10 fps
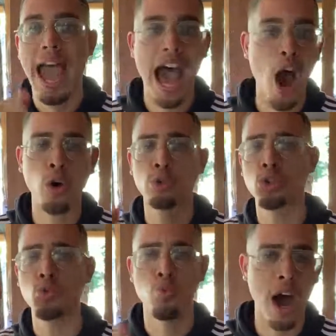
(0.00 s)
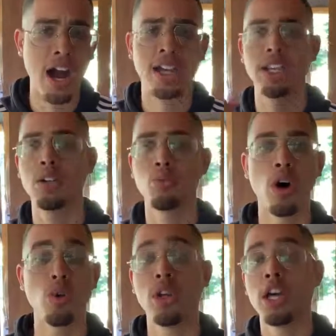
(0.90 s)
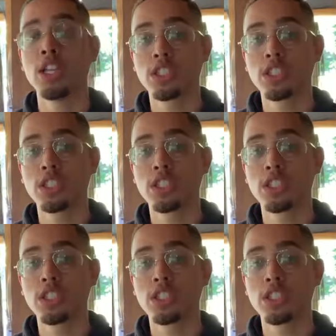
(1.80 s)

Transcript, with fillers: how to rock and roll.